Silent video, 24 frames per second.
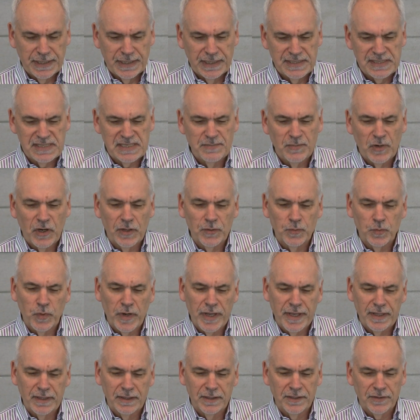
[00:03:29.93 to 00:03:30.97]
Simone
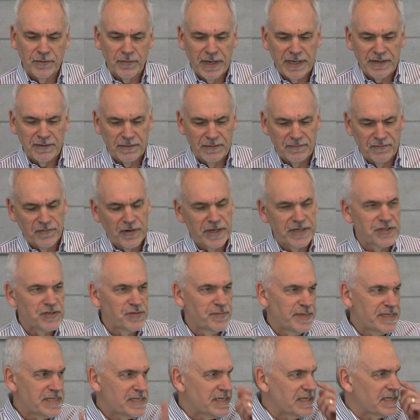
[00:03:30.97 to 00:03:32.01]
Weil, the great French
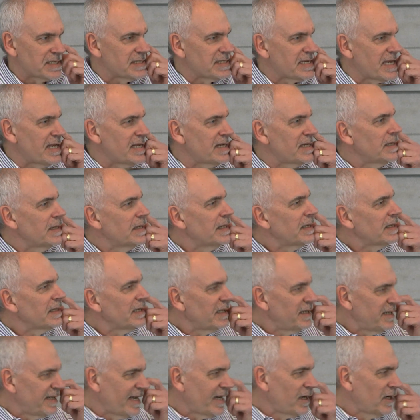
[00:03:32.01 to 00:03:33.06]
mystic, said,
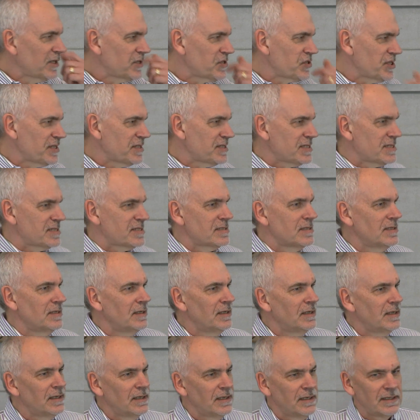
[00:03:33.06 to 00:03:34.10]
intelligence
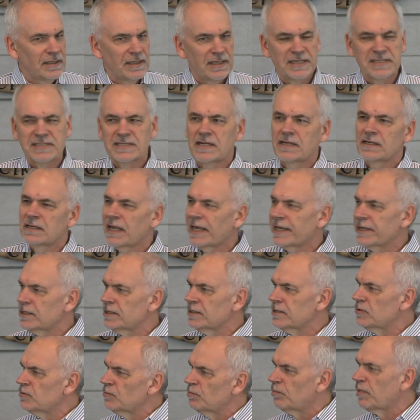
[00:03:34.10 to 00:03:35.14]
is
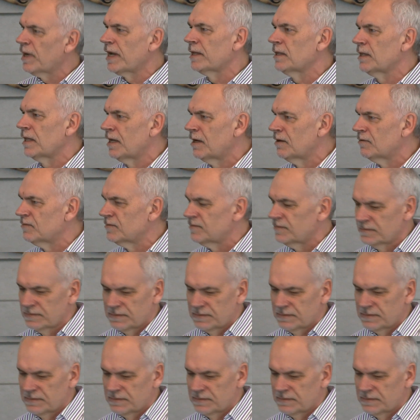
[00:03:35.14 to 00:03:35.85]
enlightened by love.